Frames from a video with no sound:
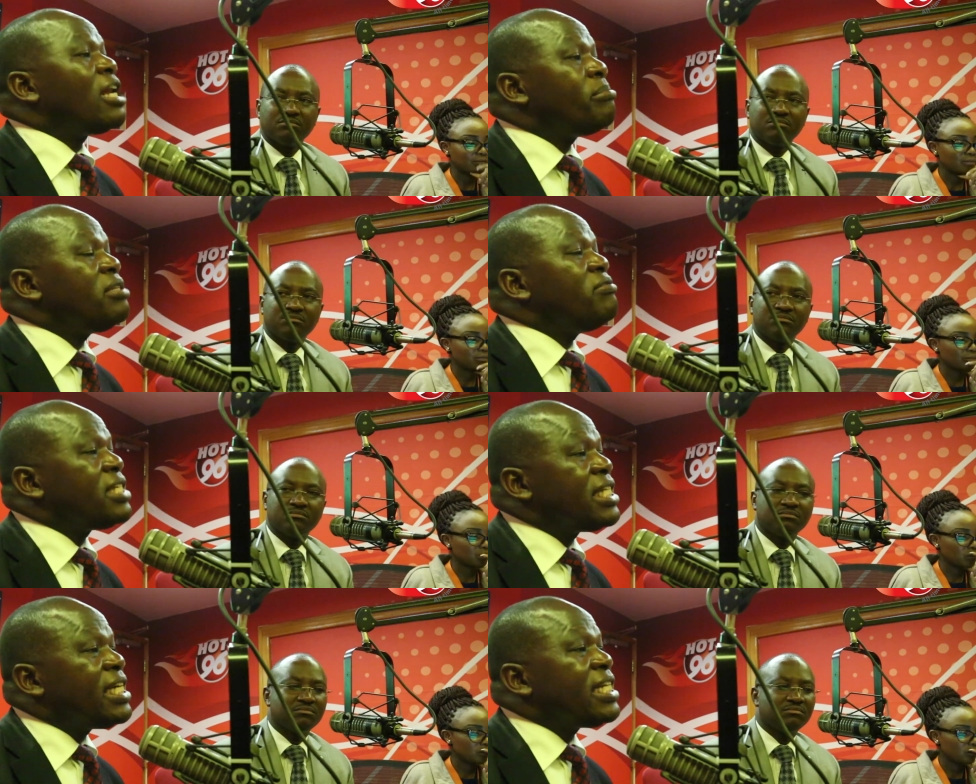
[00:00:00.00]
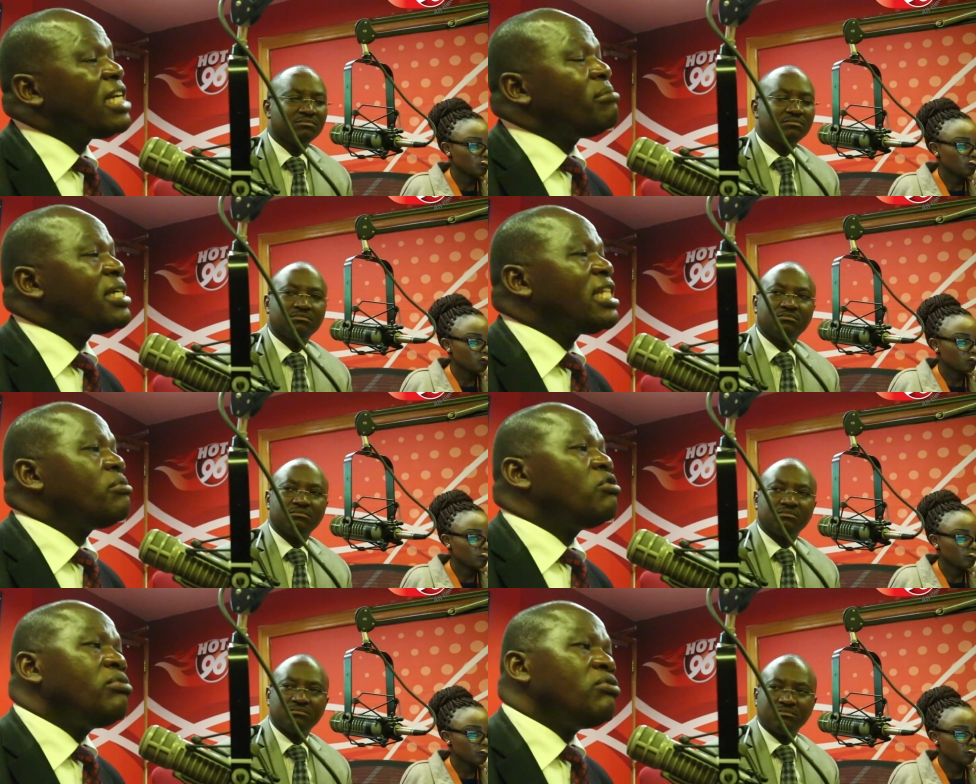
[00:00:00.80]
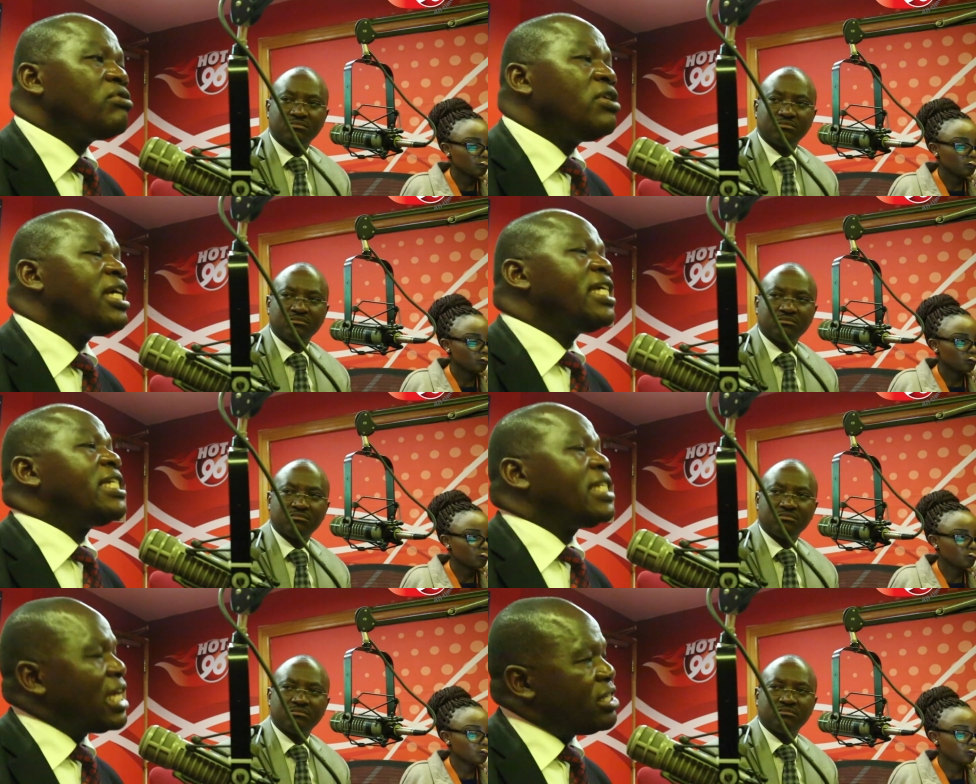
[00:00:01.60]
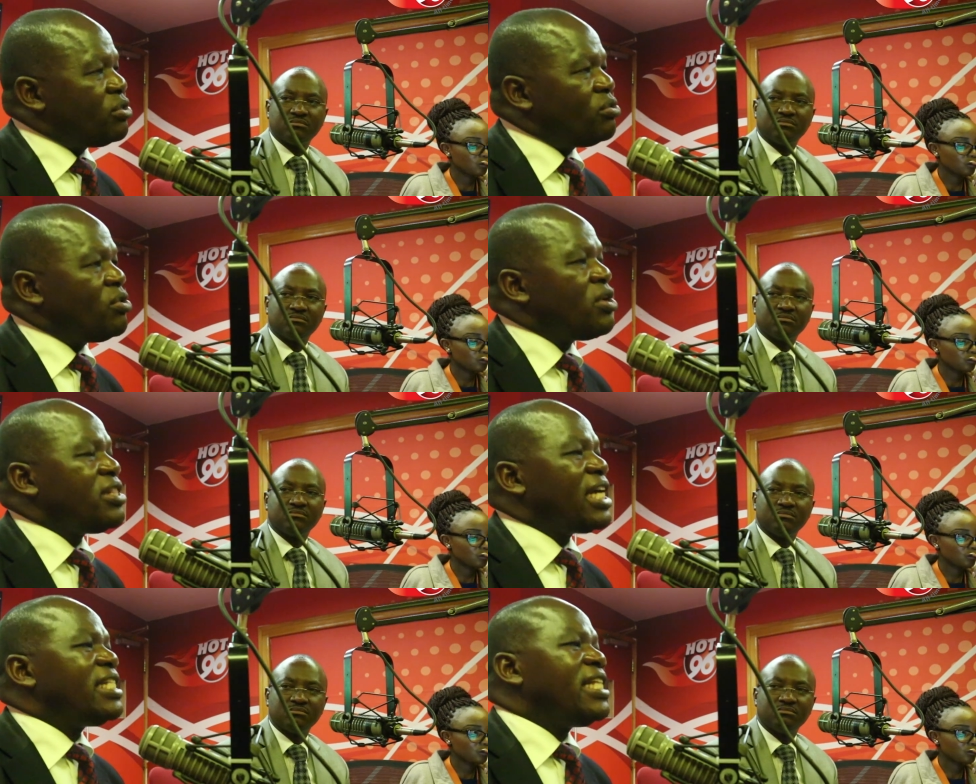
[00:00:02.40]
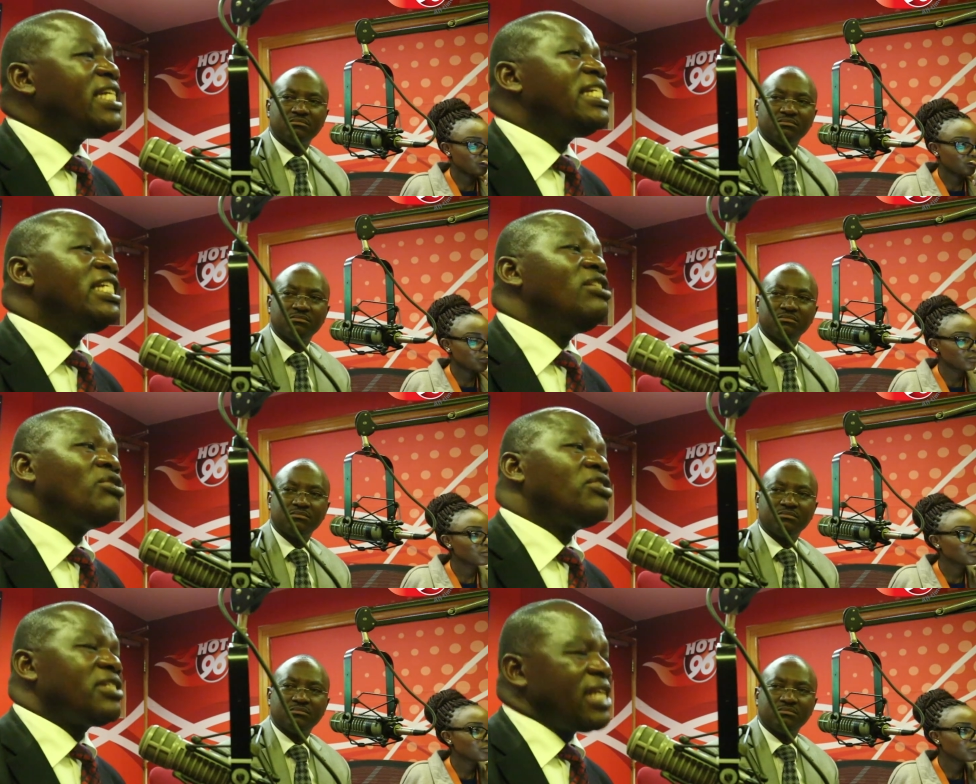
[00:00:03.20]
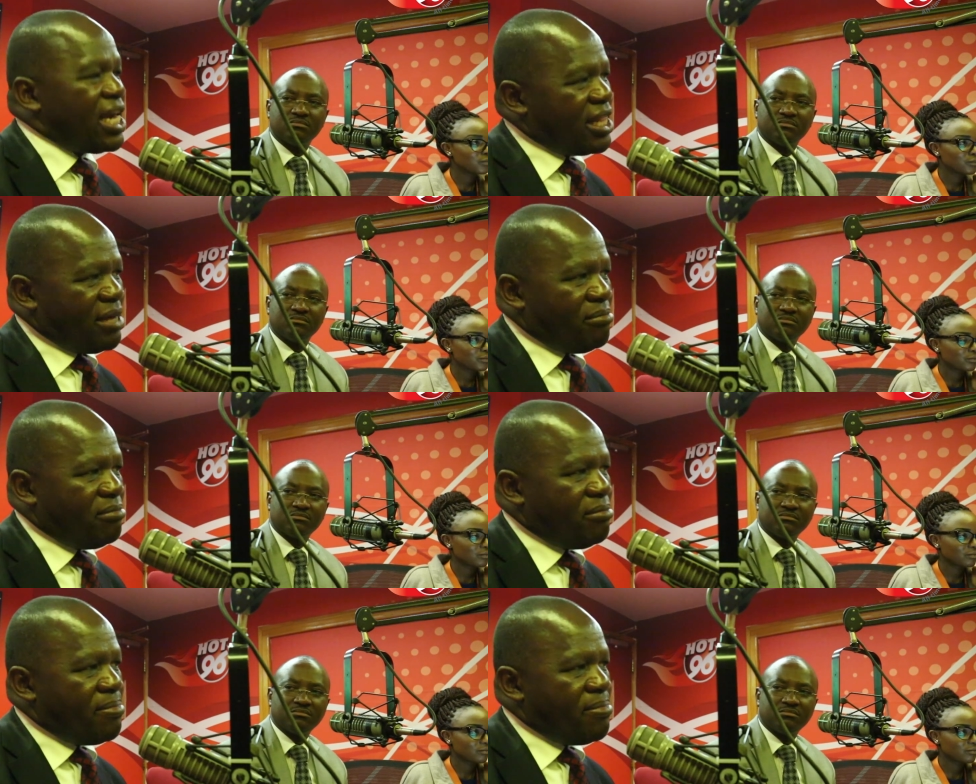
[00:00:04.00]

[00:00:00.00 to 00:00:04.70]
Speaker 1: help investigate and bring them to book. It tells you that they did not send them.